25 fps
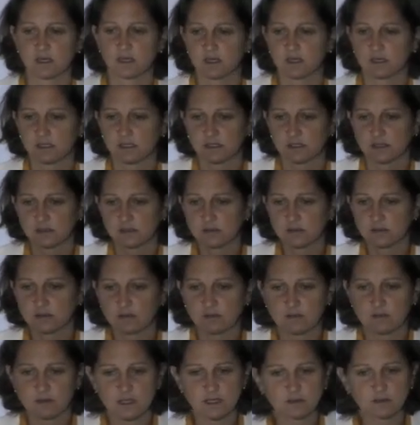So
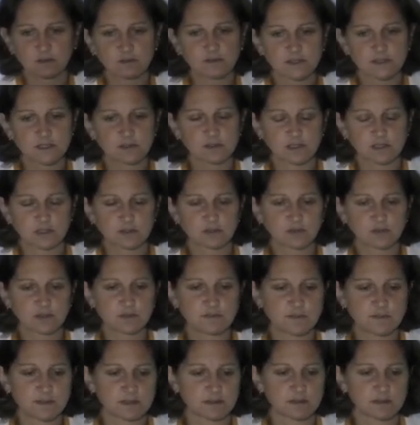the endovascular
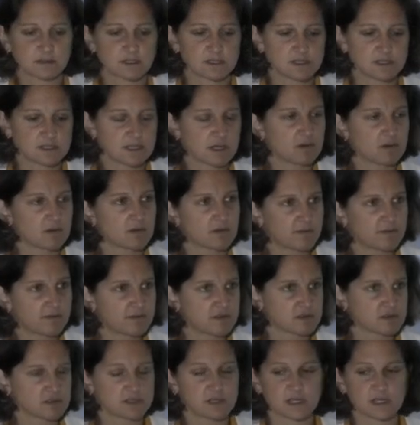treatment is now the
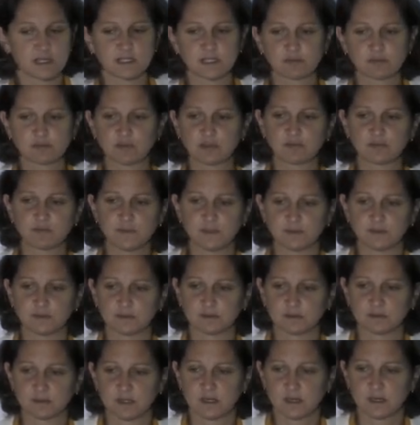first-line treatment.
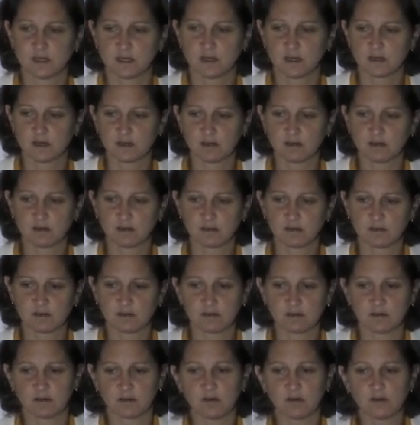
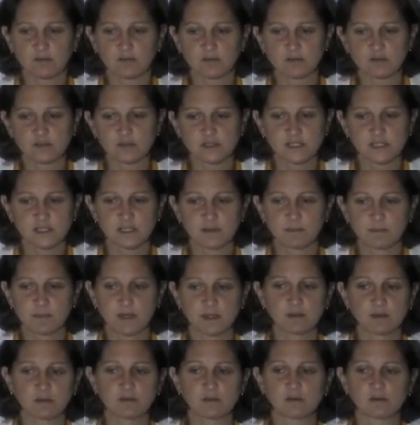Of course, it depends
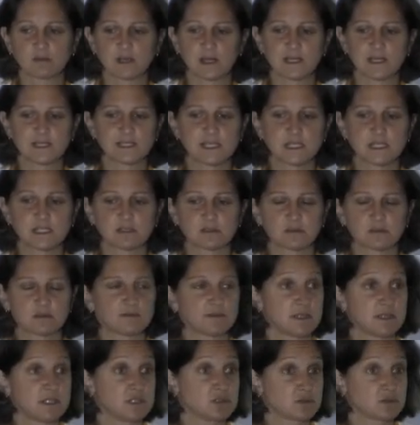on the localization of
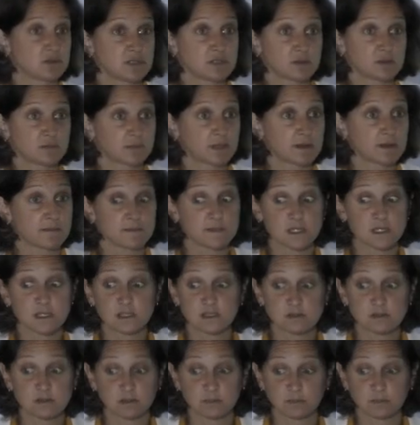the injury. Sometimes it's
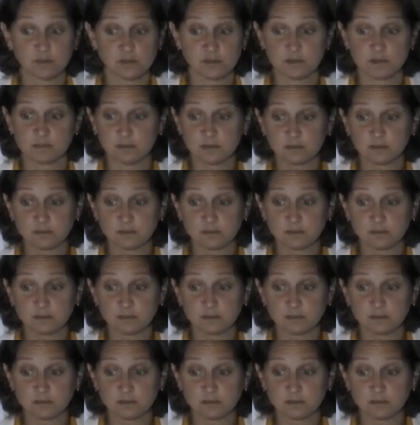not possible.